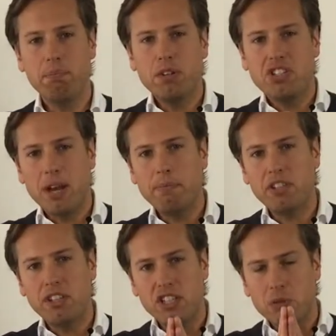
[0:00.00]
chapter,
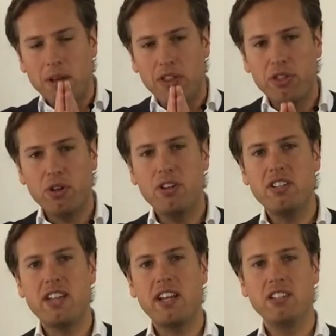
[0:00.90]
you're gonna spend 30
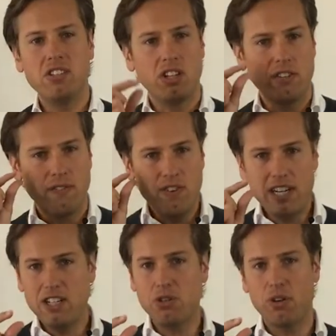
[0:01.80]
seconds on a
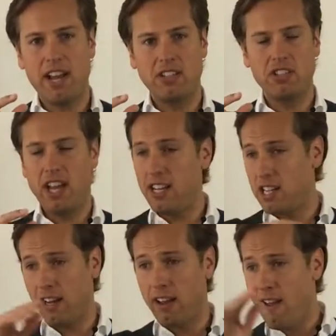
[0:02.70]
really short exercise,
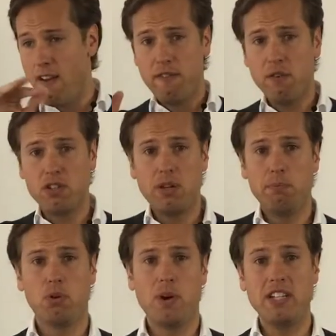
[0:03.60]
like 4
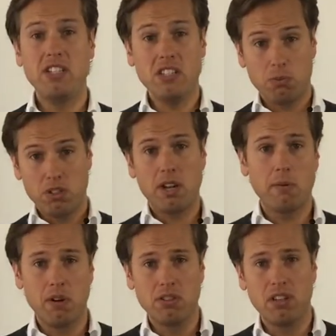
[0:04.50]
simple questions, which I'm
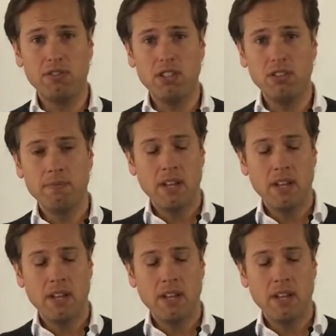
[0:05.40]
going to give to you.